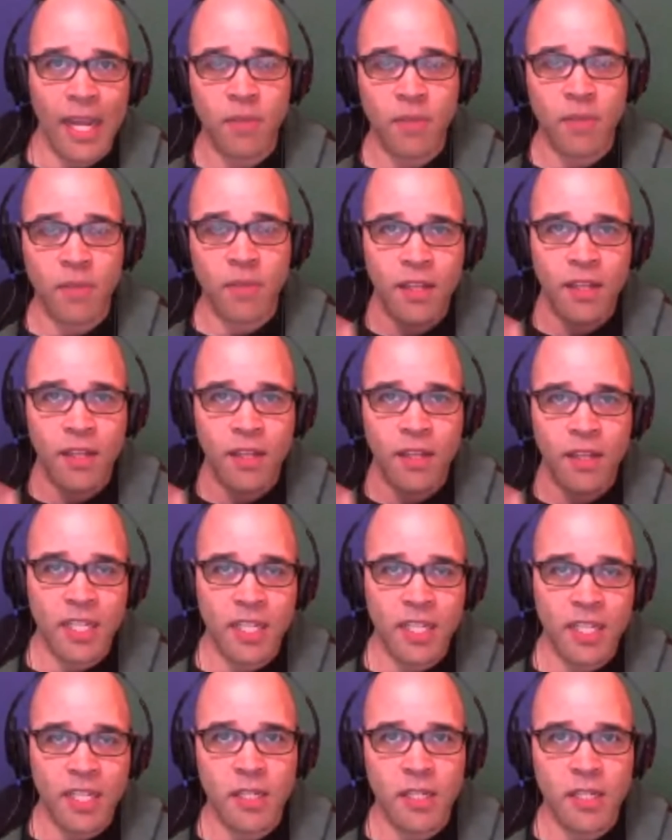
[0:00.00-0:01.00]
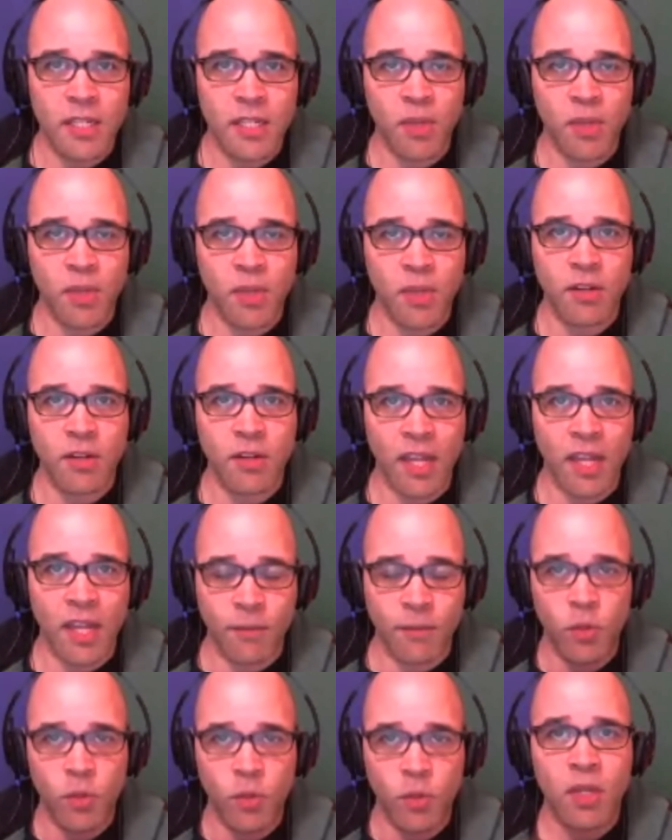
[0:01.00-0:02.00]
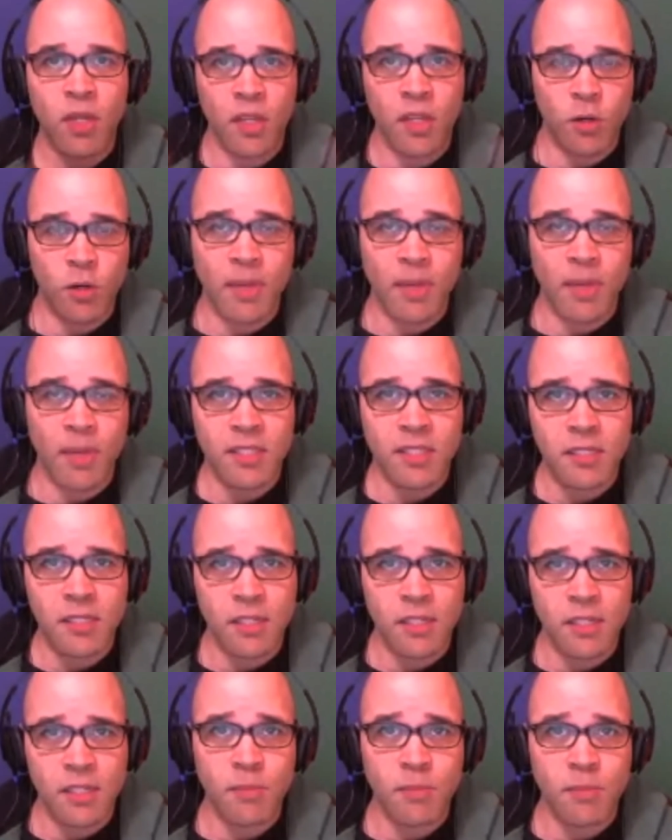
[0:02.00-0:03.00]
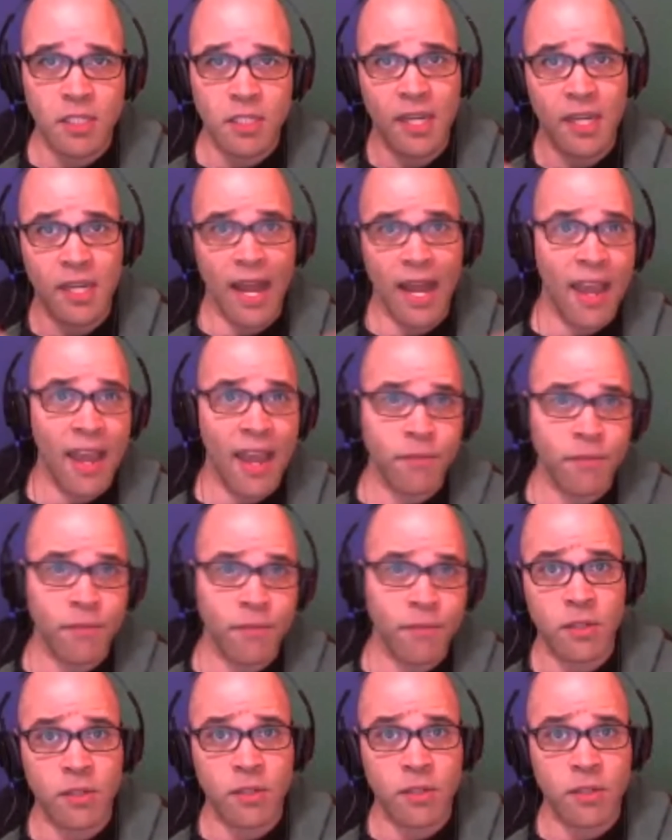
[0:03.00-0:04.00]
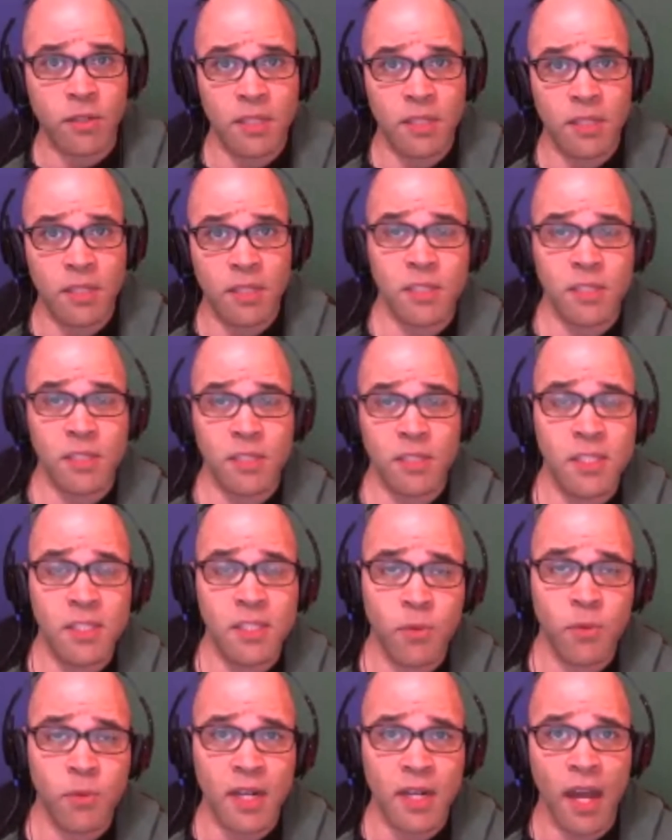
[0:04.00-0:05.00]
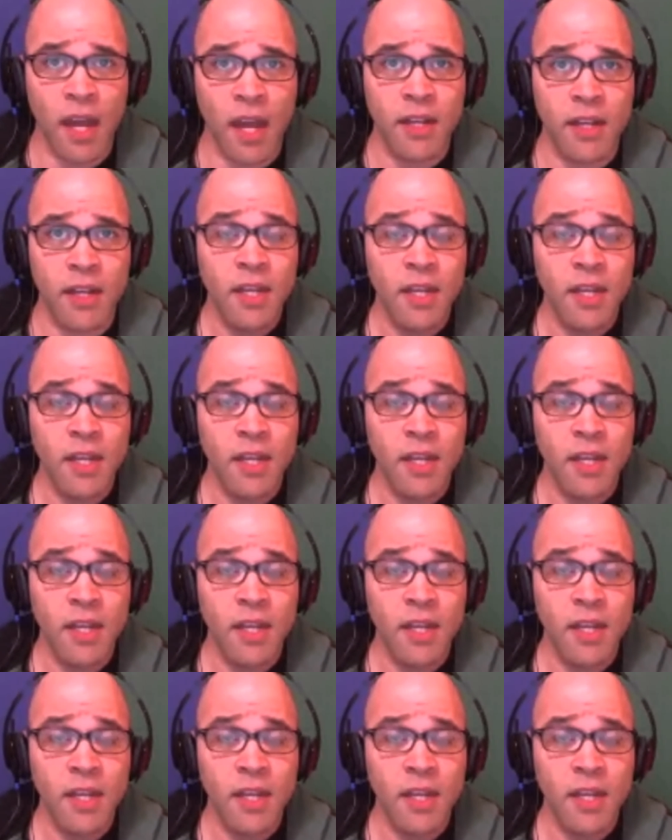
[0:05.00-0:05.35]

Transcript: Like they're teaching the player, like if you can learn my system, just like I have to learn C++ and whatnot,